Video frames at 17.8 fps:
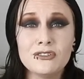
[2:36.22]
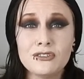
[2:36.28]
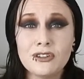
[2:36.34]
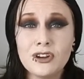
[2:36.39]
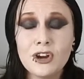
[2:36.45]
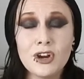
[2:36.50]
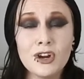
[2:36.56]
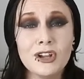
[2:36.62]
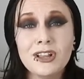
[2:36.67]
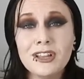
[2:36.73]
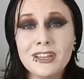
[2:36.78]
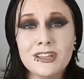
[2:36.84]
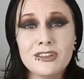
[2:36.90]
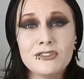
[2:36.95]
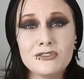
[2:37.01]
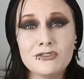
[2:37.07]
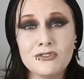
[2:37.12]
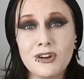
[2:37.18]

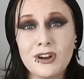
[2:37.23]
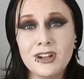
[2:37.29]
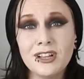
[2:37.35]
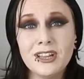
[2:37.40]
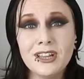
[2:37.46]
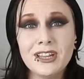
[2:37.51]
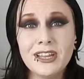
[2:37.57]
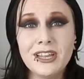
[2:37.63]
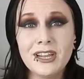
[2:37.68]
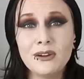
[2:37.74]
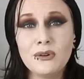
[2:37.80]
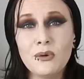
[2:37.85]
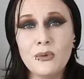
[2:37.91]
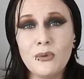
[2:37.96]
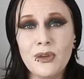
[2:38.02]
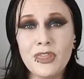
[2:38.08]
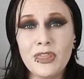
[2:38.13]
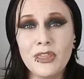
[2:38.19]
currently struggling
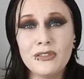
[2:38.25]
with